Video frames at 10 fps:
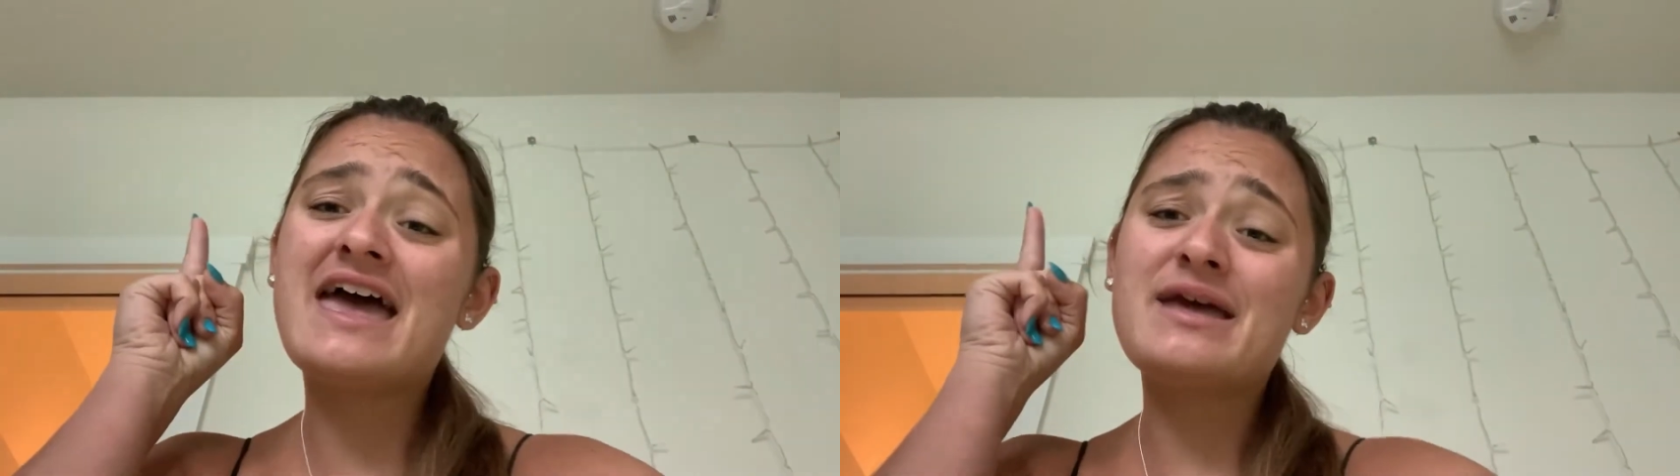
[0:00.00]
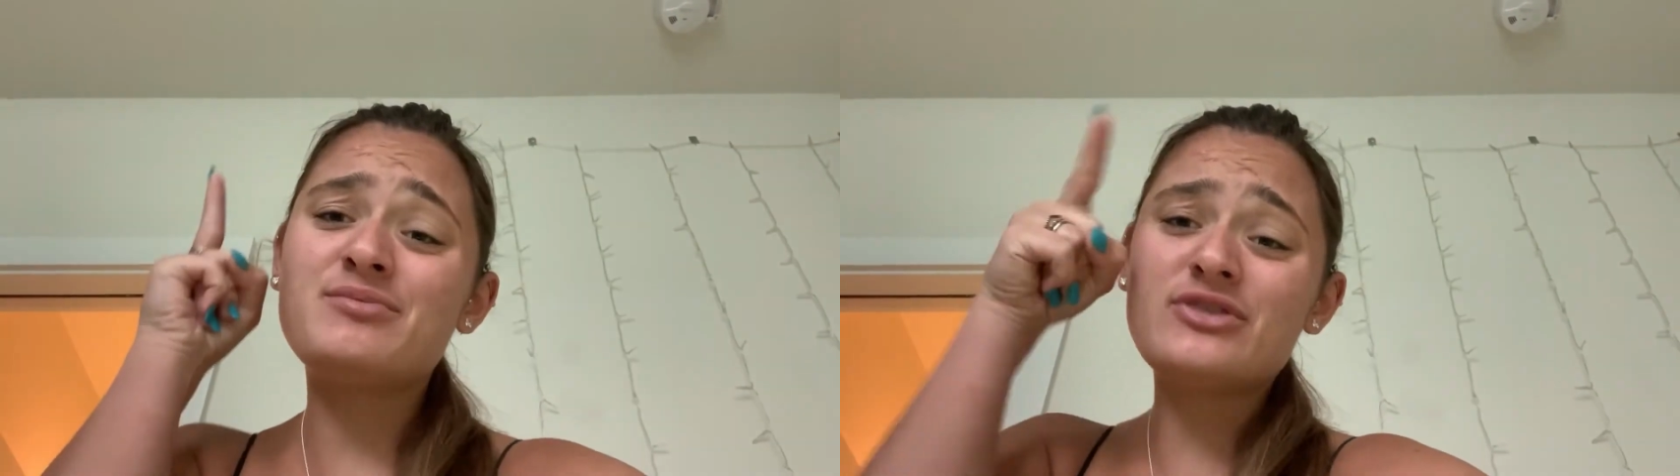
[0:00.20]

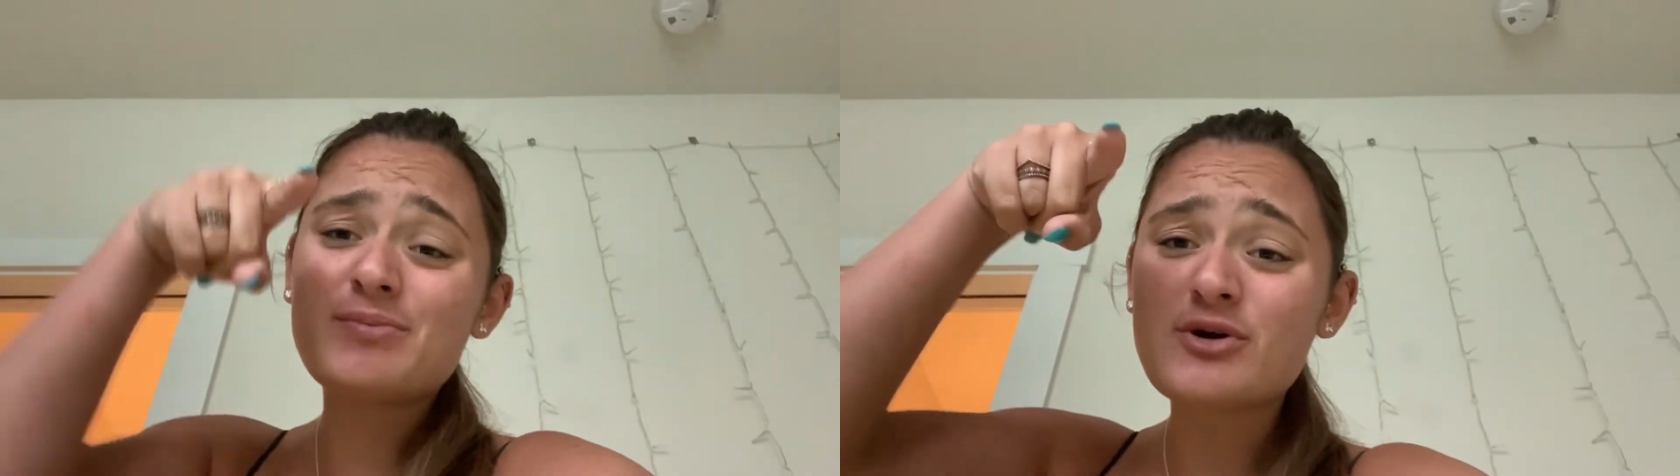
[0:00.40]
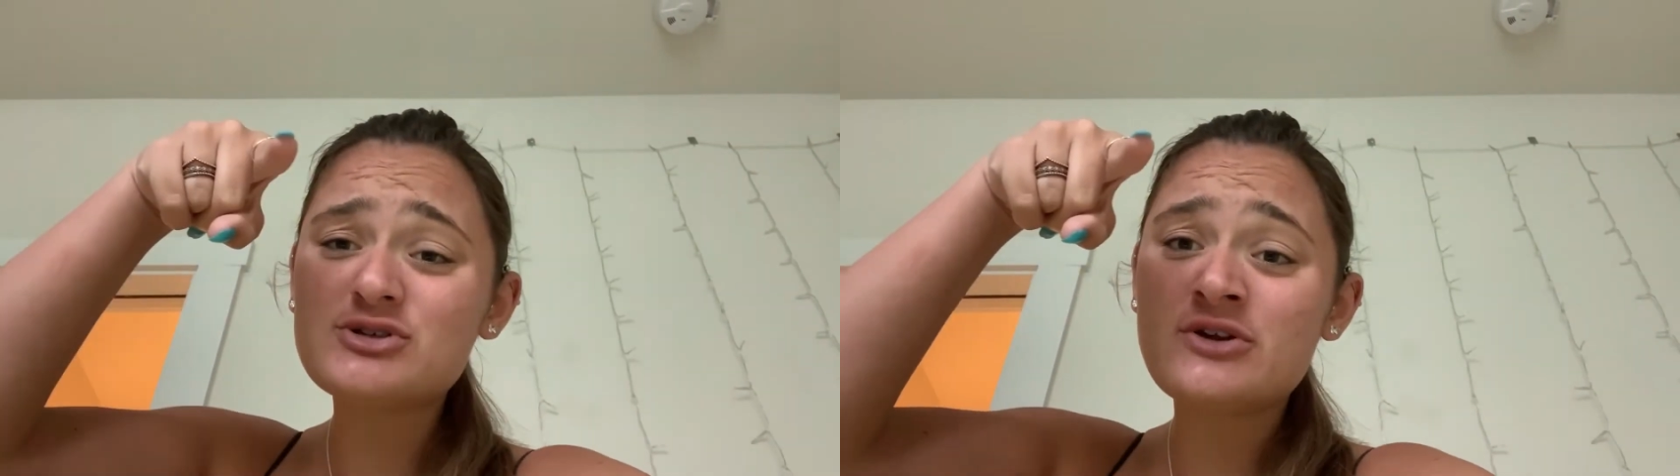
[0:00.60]
and put the
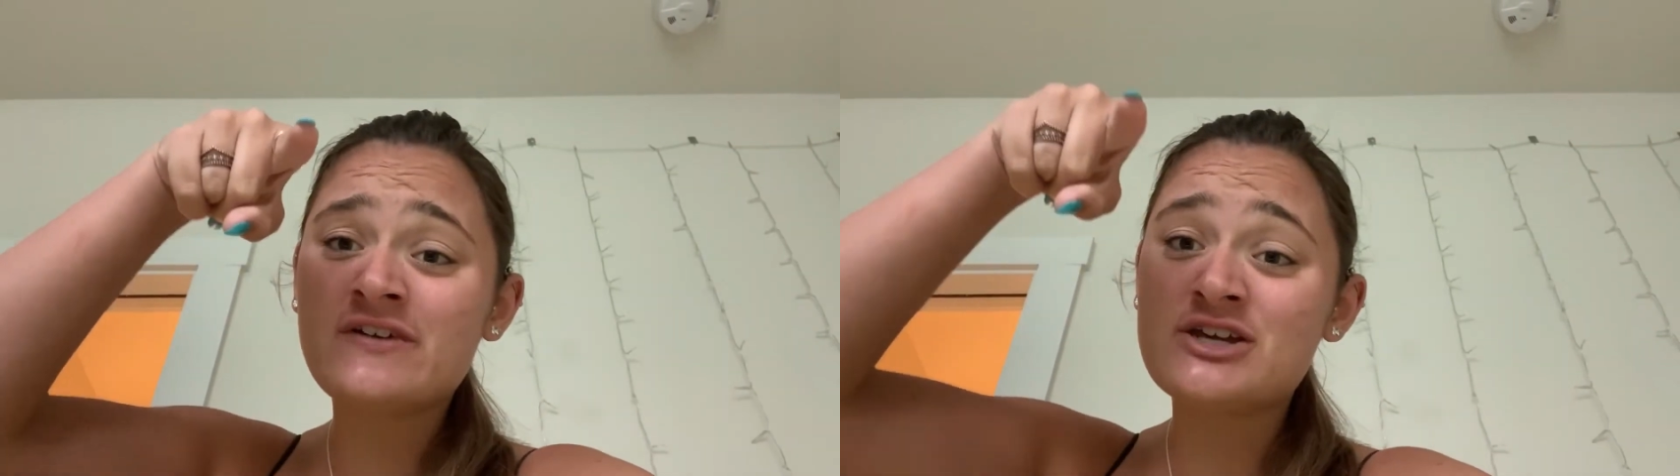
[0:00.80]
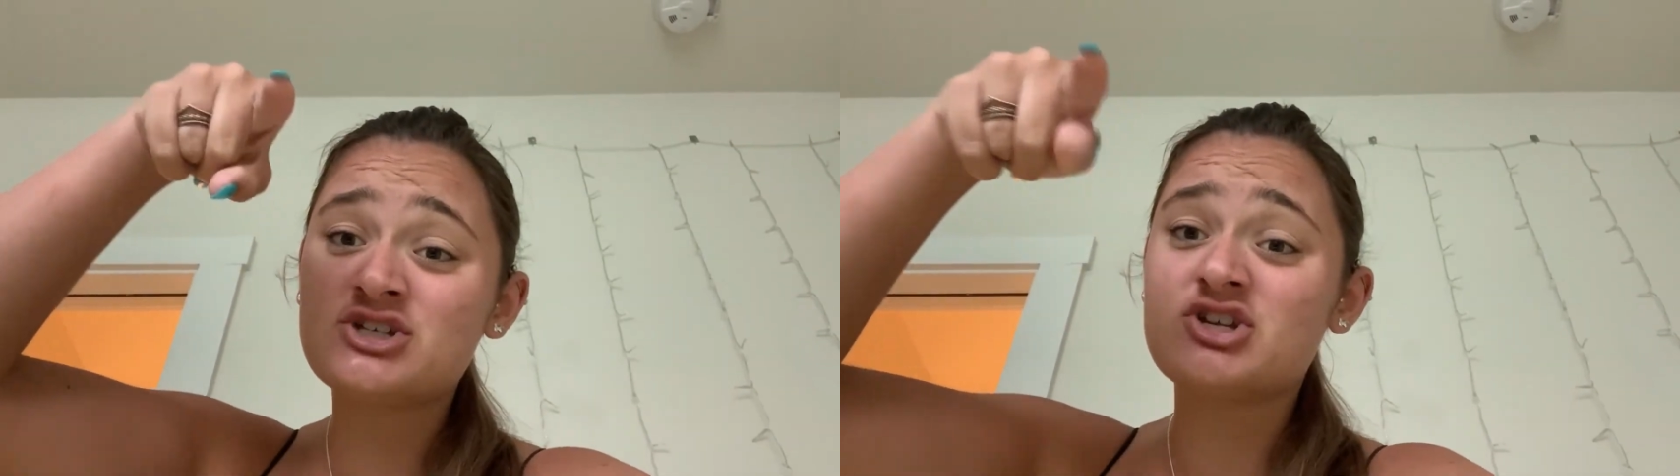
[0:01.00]
post
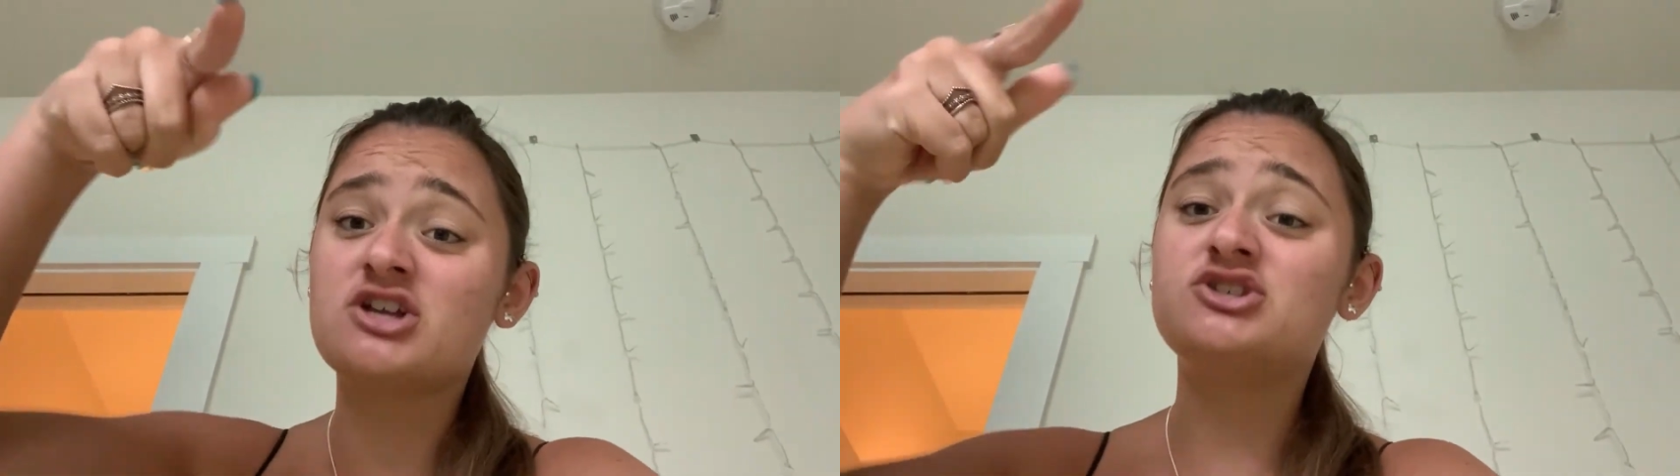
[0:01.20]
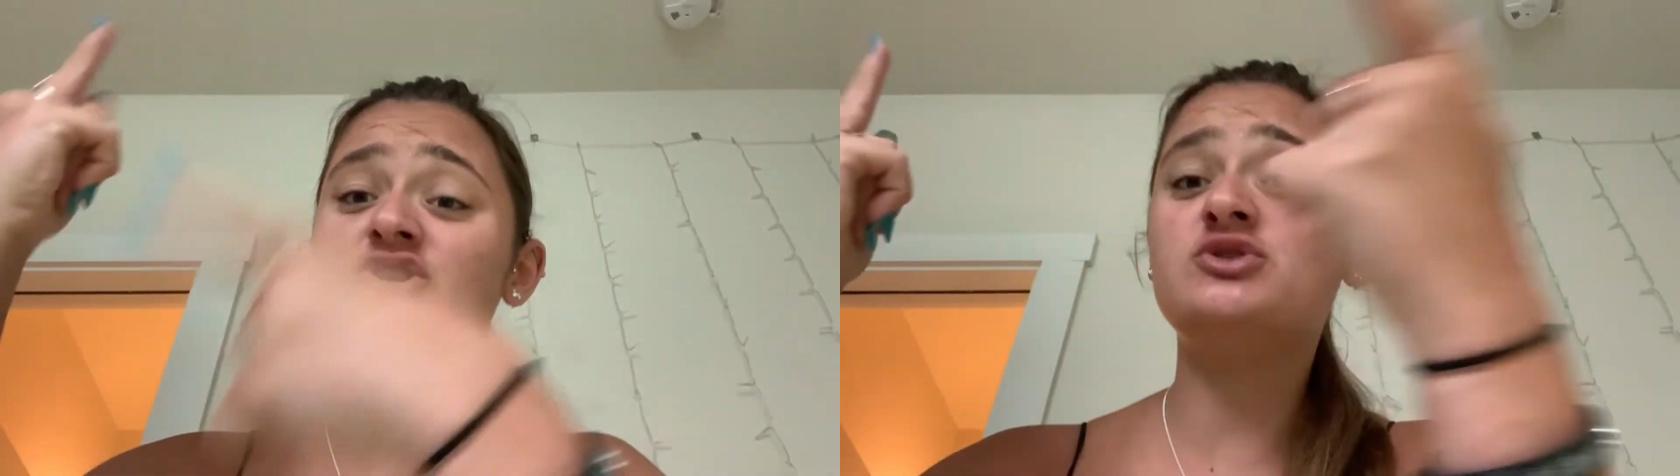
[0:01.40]
notifications
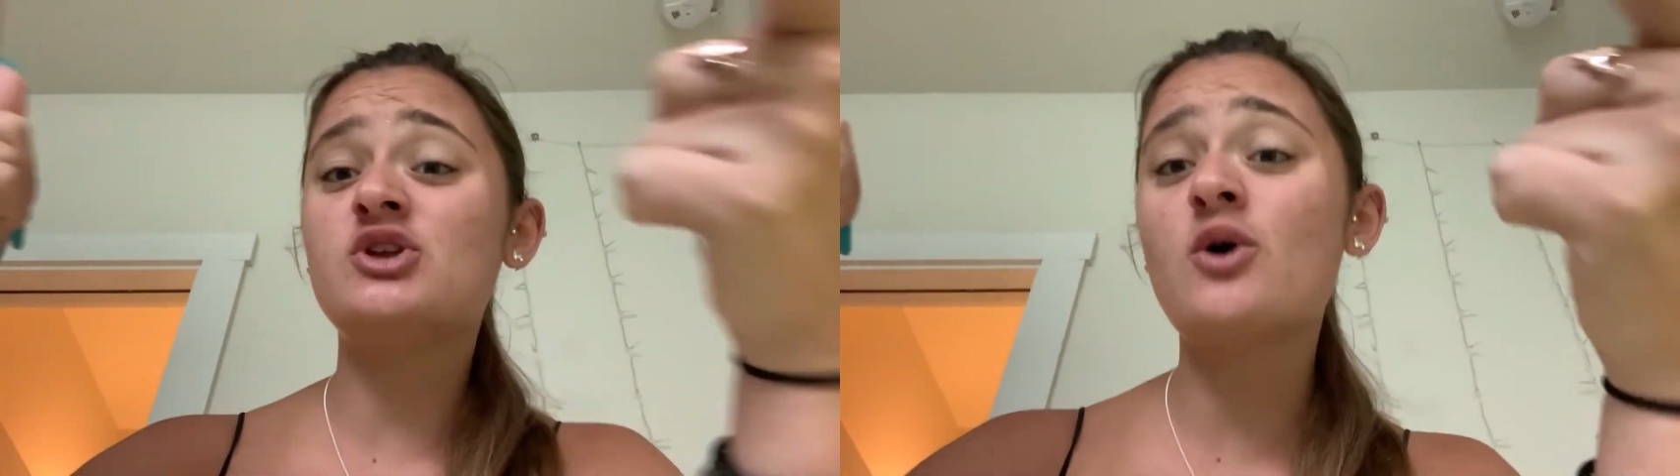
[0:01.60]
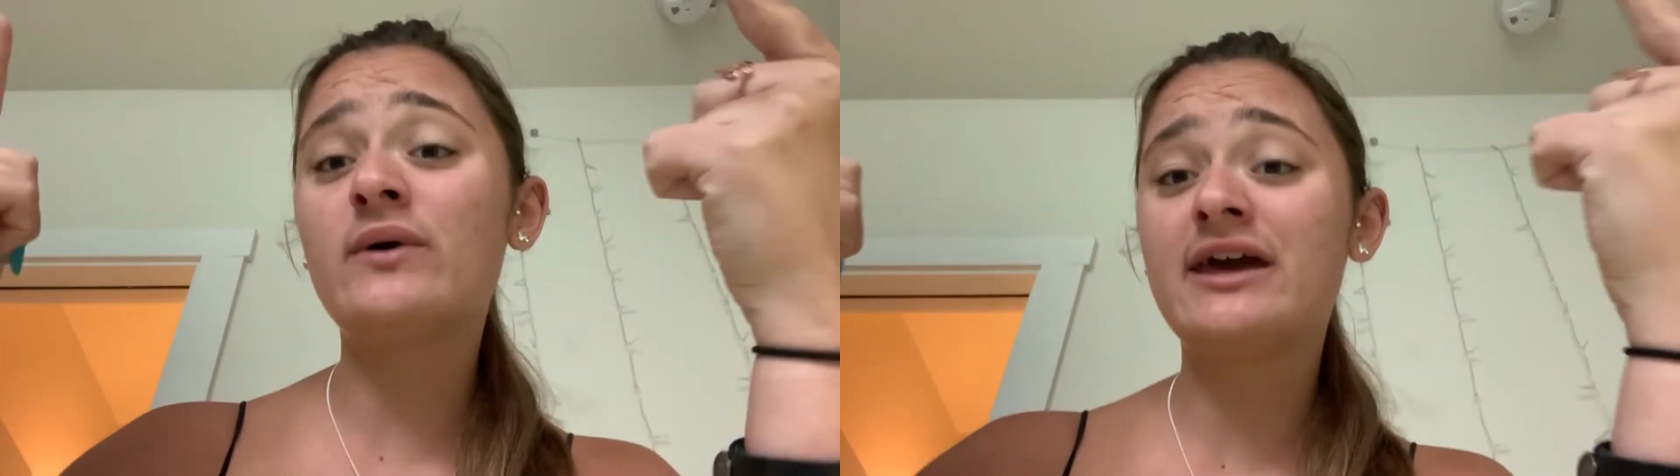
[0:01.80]
on so you
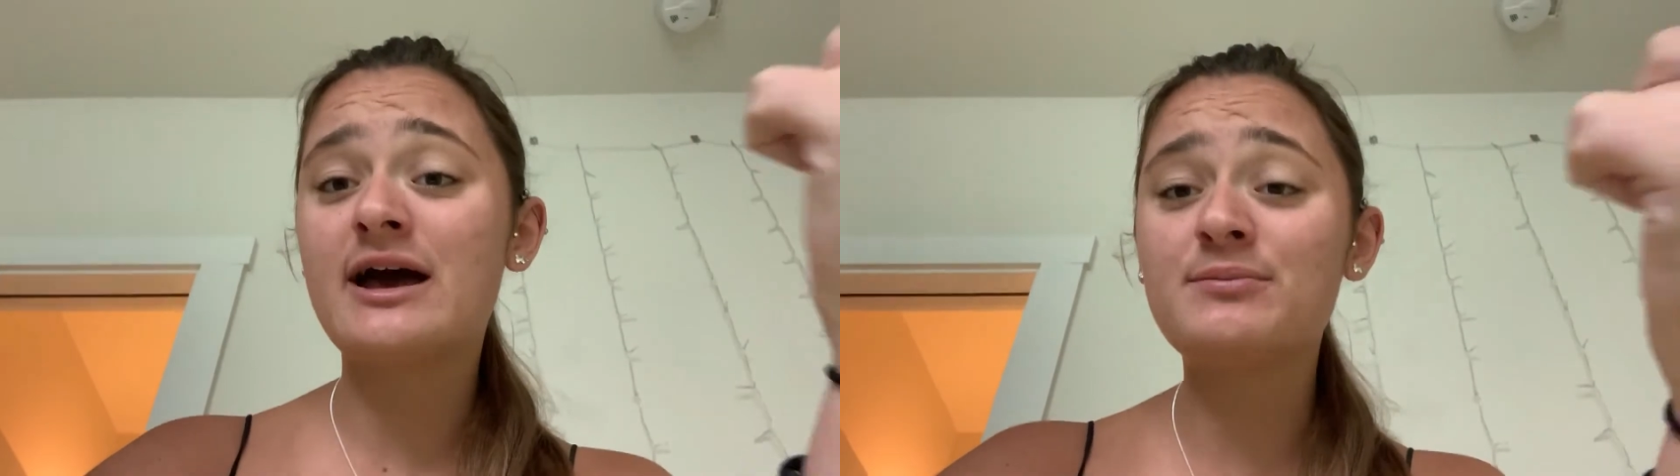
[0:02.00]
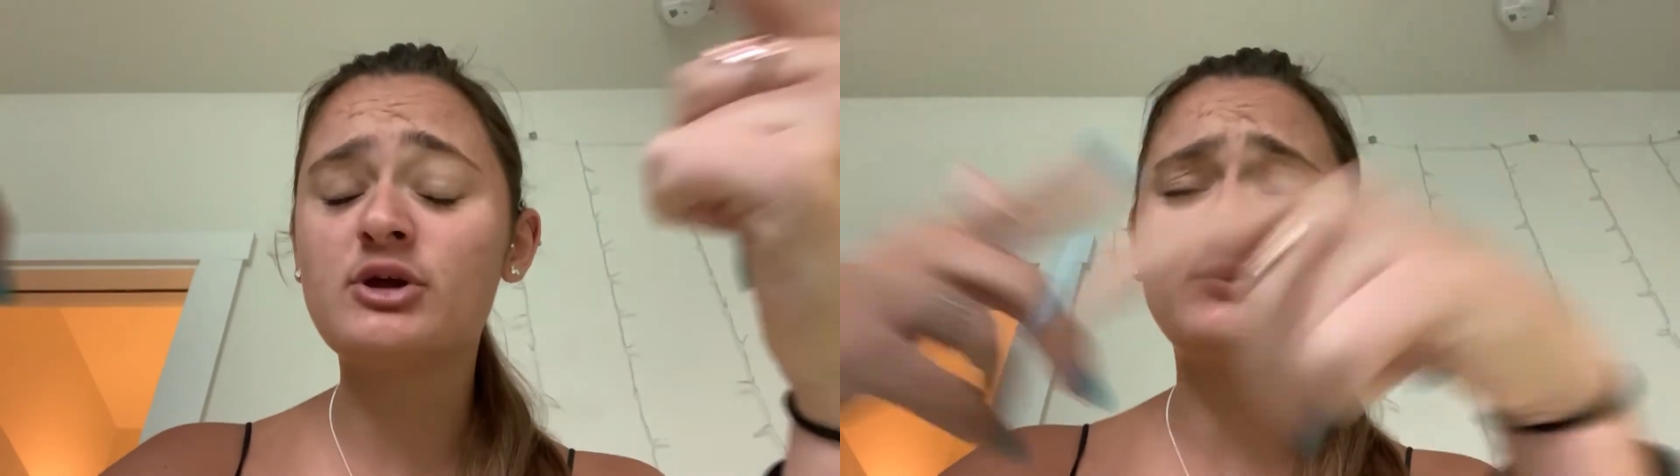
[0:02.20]
know when I
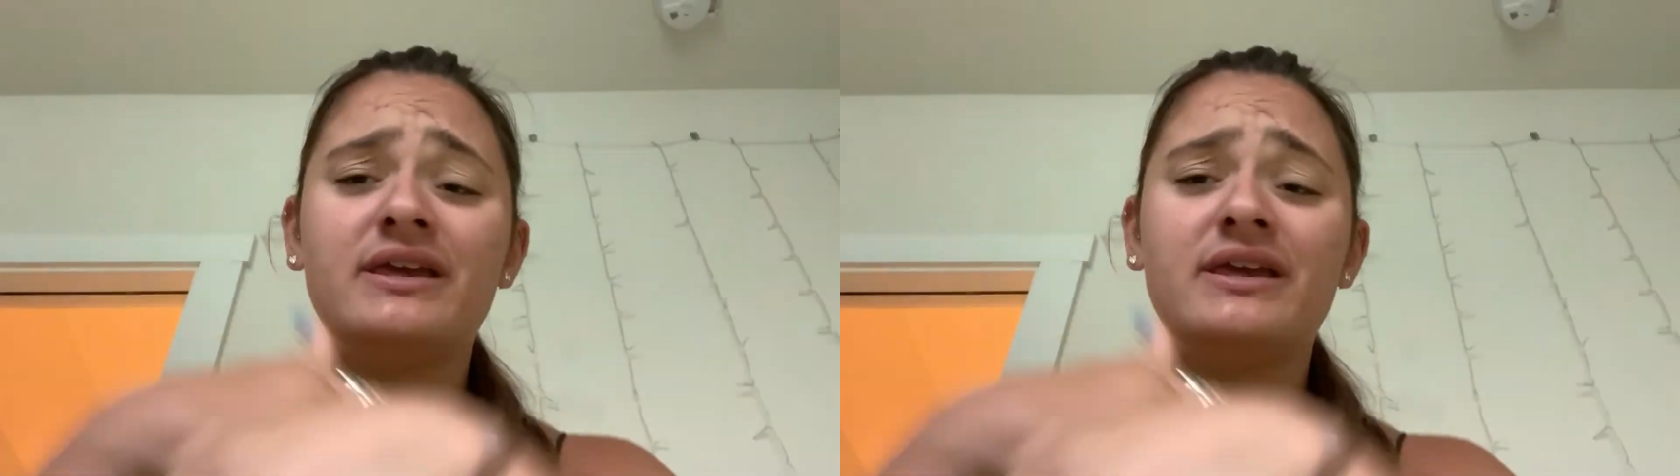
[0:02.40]
upload,